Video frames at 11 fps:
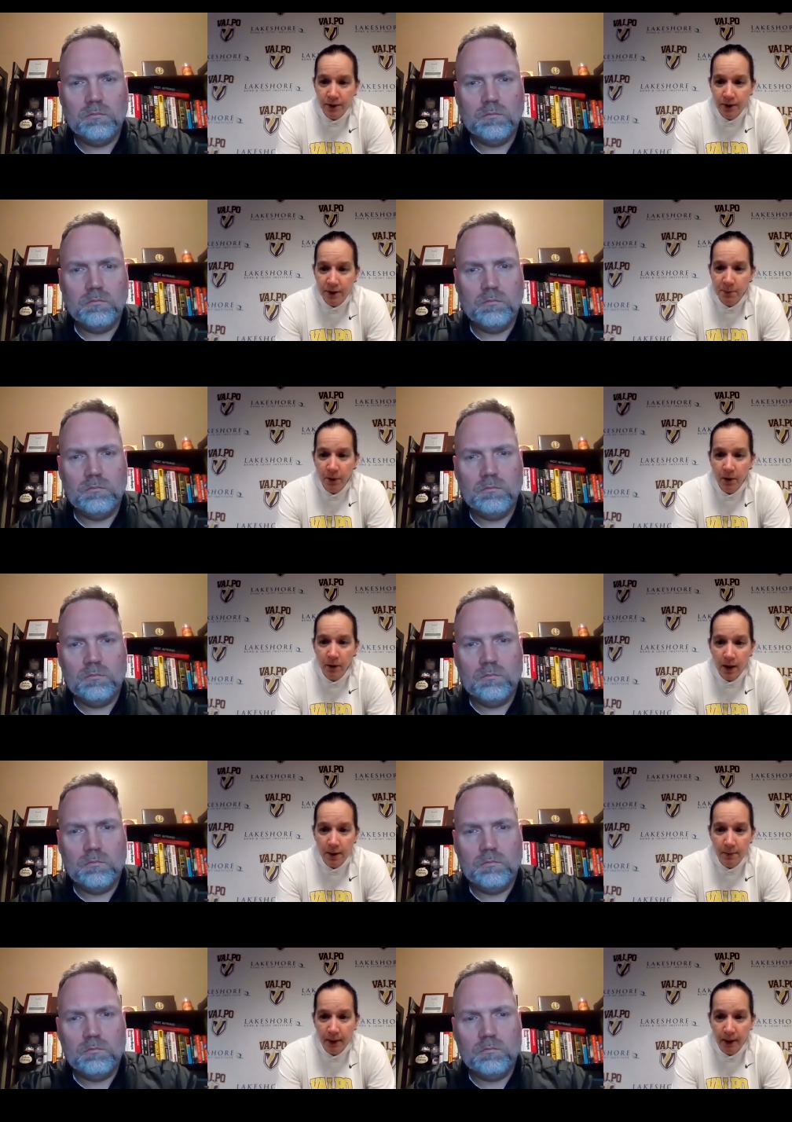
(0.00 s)
Speaker 1: first in this
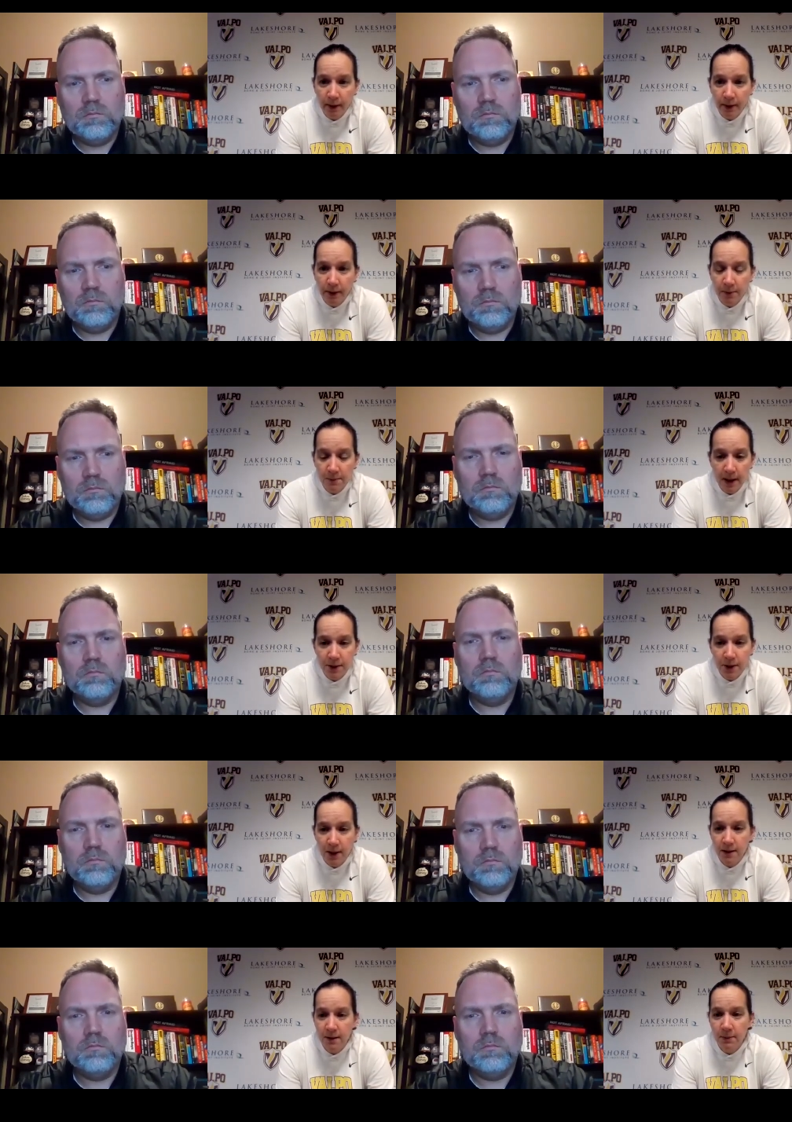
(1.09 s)
program and I couldn't
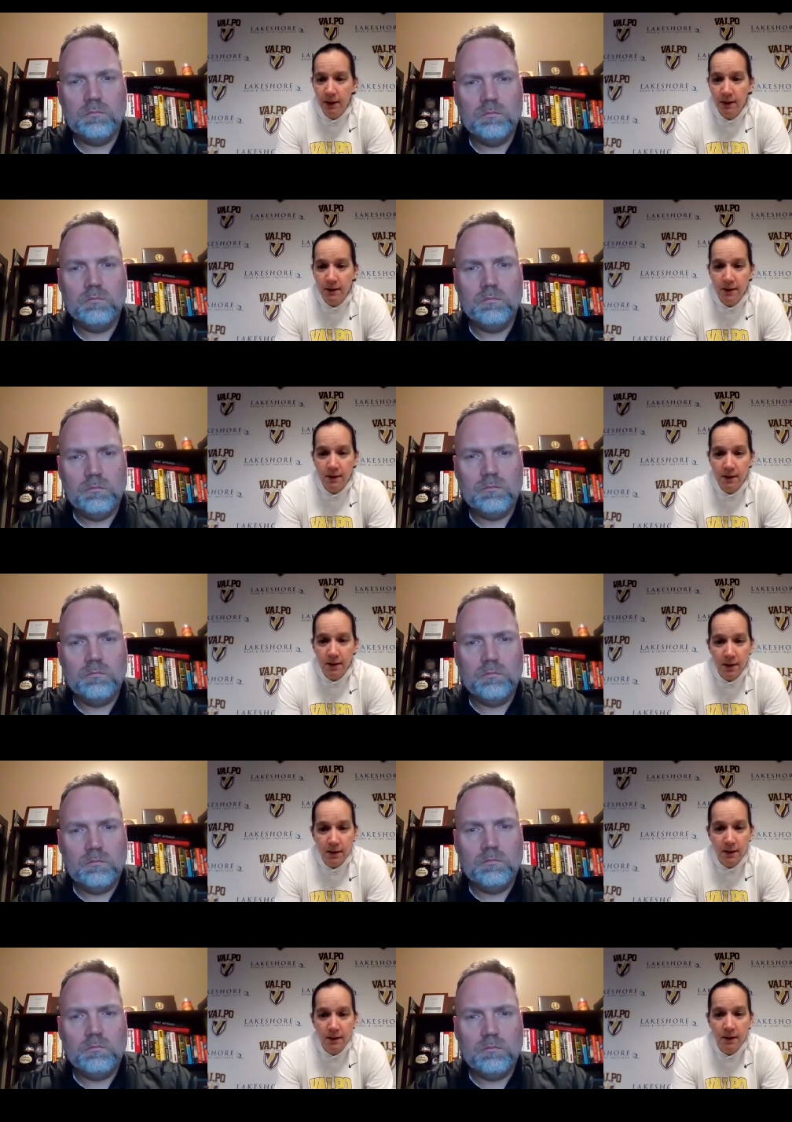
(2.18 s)
imagine asking my kids to
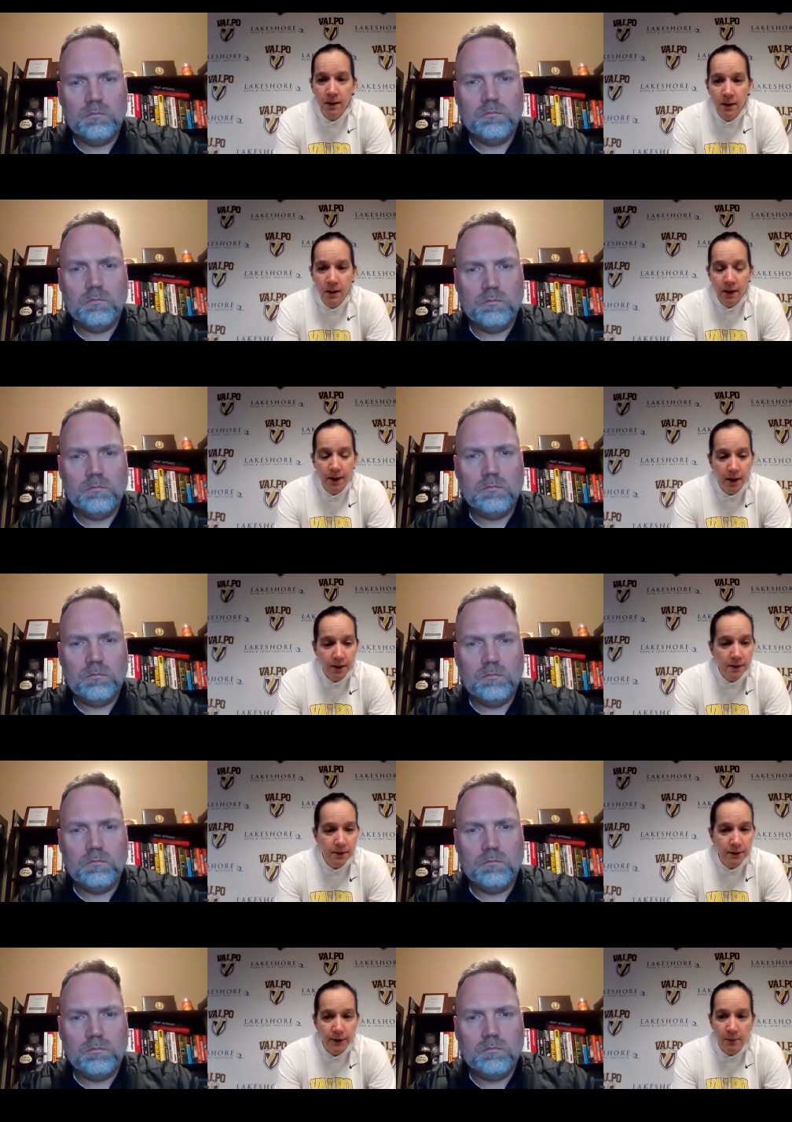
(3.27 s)
stay here and
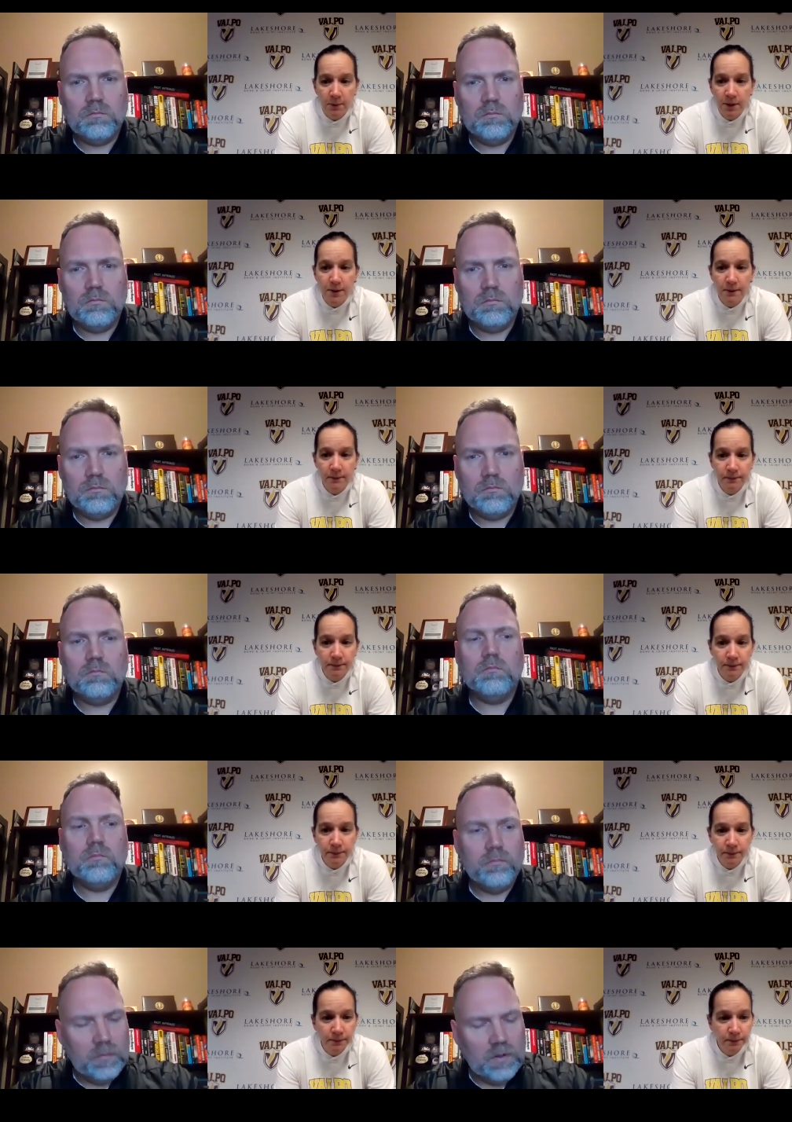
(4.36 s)
not see their families.
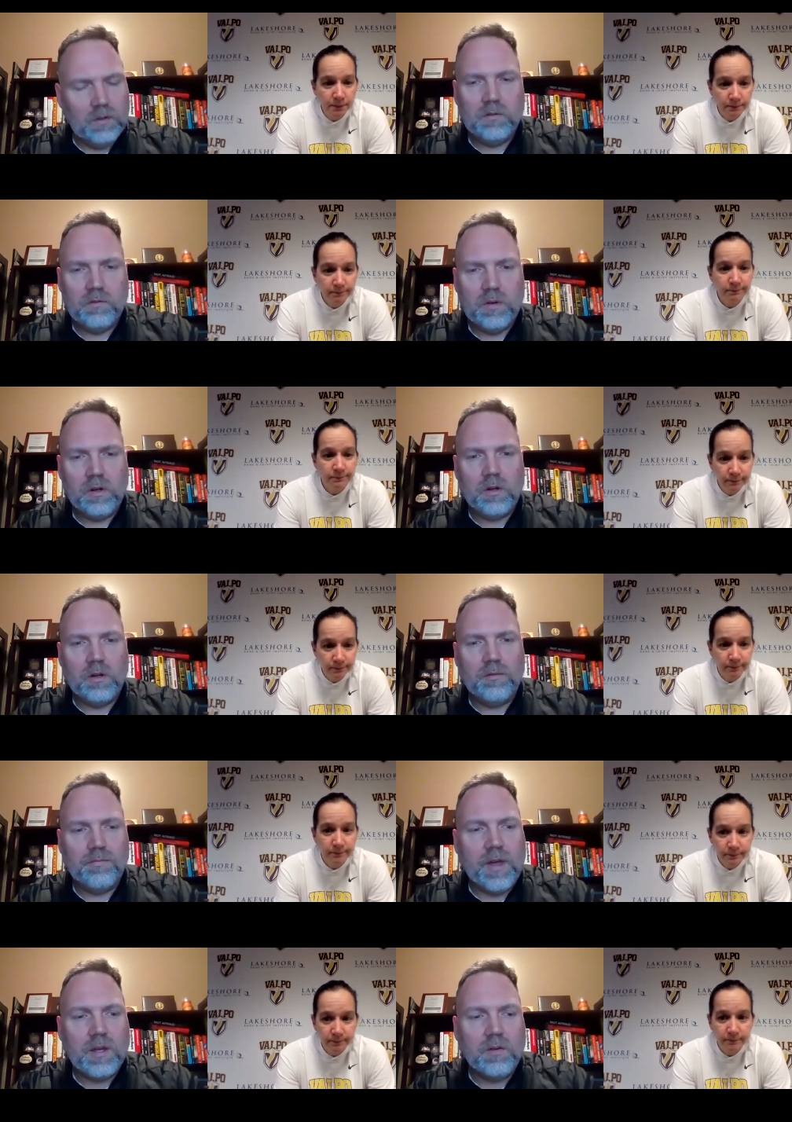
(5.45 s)
Speaker 2: Very
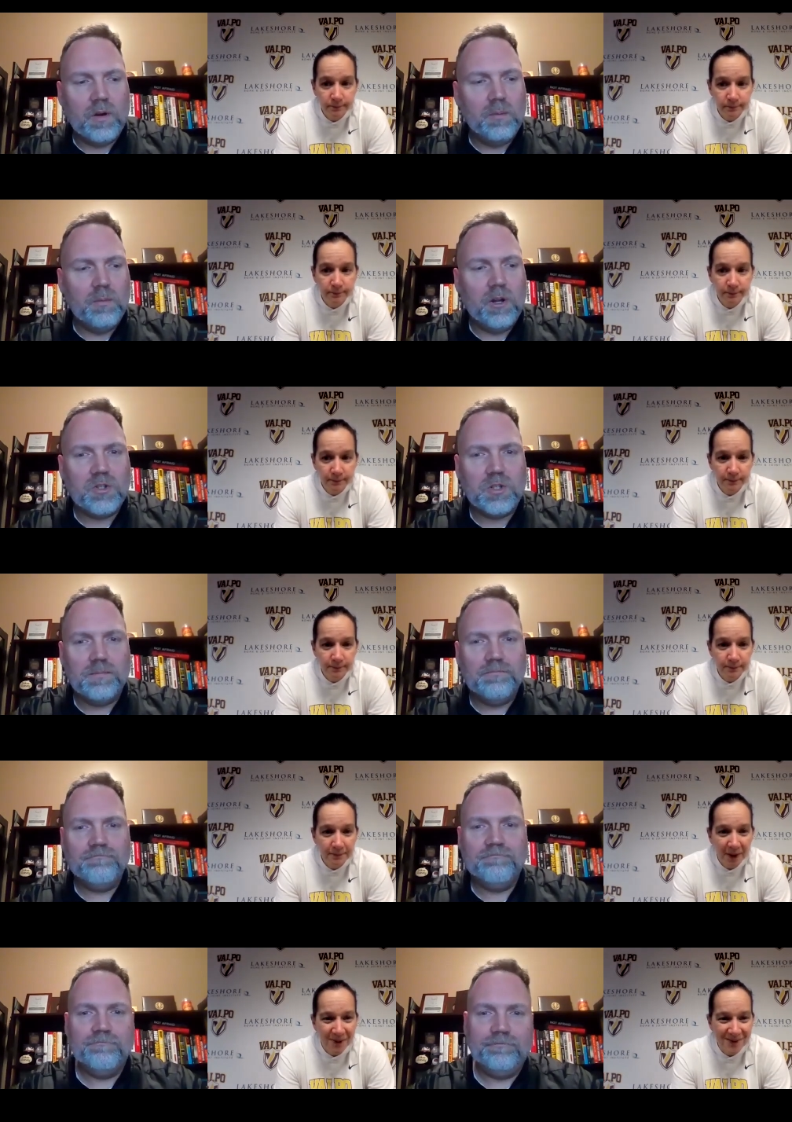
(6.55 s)
good. Thank you very much.
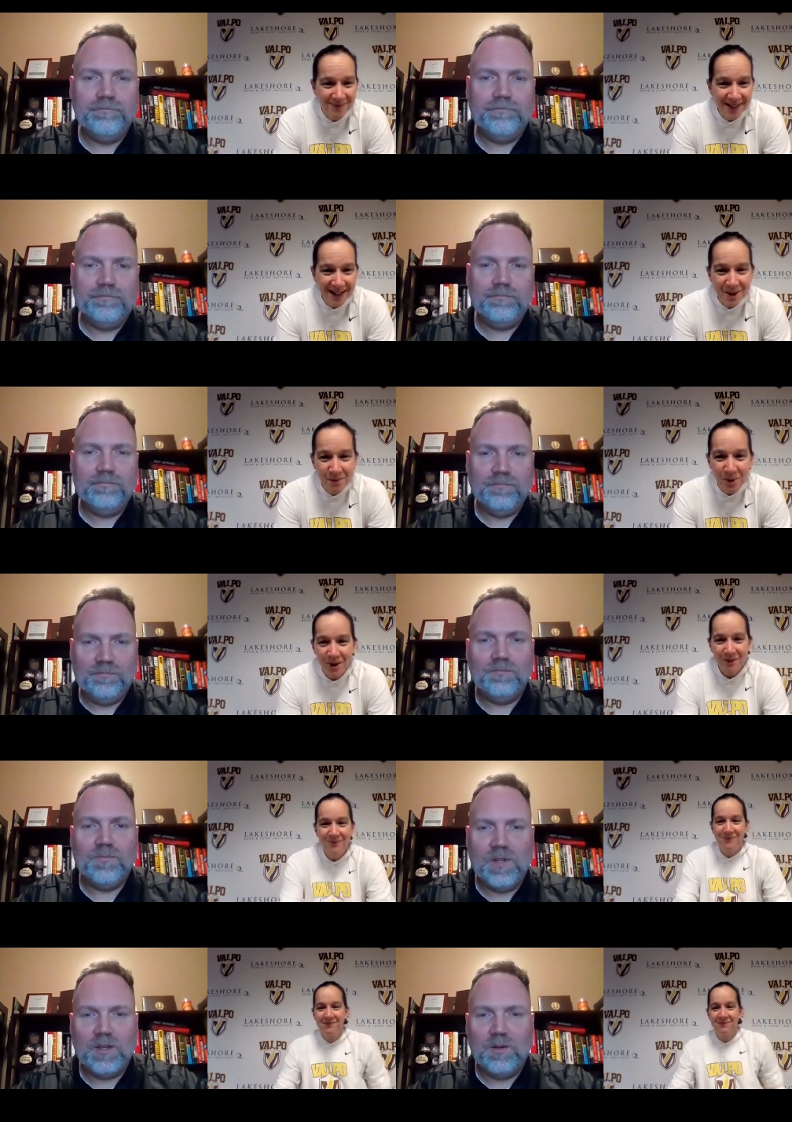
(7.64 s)
Speaker 1: Thank you, Paul.